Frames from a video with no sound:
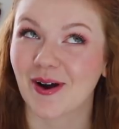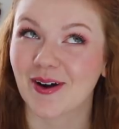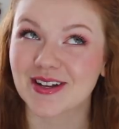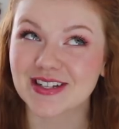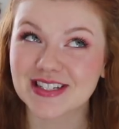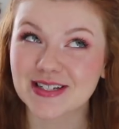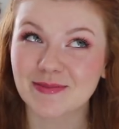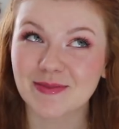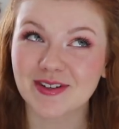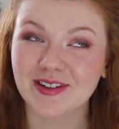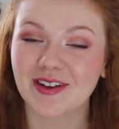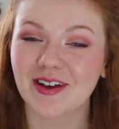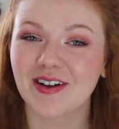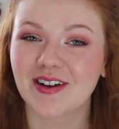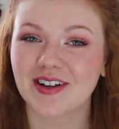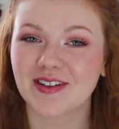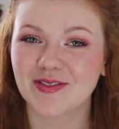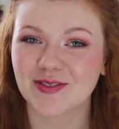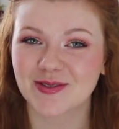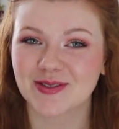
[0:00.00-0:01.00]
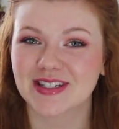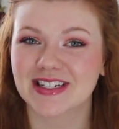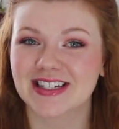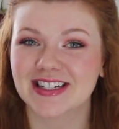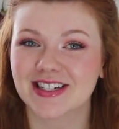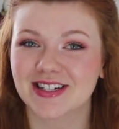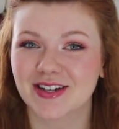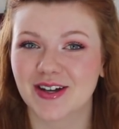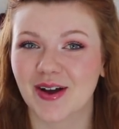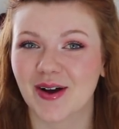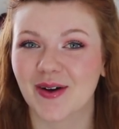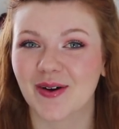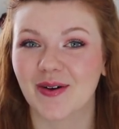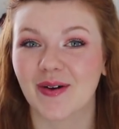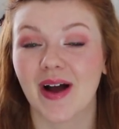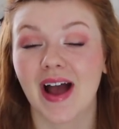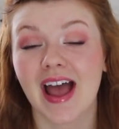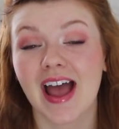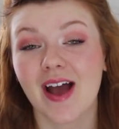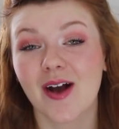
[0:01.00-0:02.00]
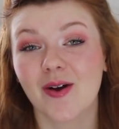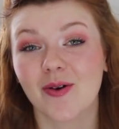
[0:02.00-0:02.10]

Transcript: all summer long if you didn't know,